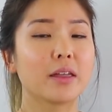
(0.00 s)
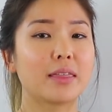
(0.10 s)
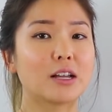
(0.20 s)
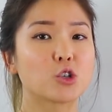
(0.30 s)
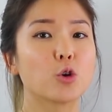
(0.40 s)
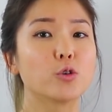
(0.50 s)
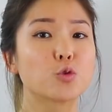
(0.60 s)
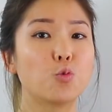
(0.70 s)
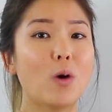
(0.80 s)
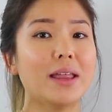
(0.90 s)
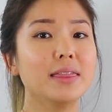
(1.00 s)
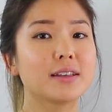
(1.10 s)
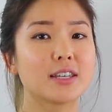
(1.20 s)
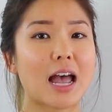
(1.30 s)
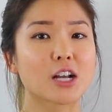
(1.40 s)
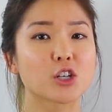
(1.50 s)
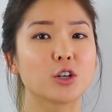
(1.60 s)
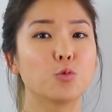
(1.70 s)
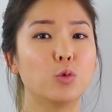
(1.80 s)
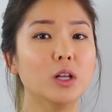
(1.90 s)
that shows when this
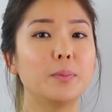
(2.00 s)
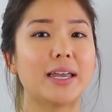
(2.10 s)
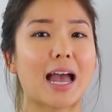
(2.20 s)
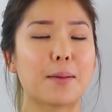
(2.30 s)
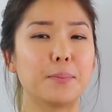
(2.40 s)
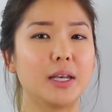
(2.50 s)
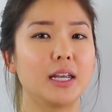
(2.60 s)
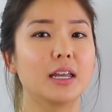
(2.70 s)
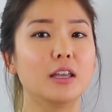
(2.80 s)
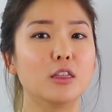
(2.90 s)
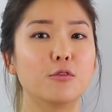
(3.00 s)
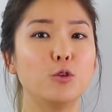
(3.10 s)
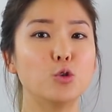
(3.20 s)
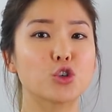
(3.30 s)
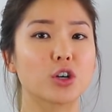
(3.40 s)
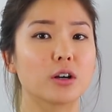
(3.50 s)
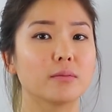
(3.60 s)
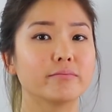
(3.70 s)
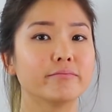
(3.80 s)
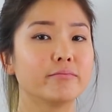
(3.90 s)
action will be happening in the future.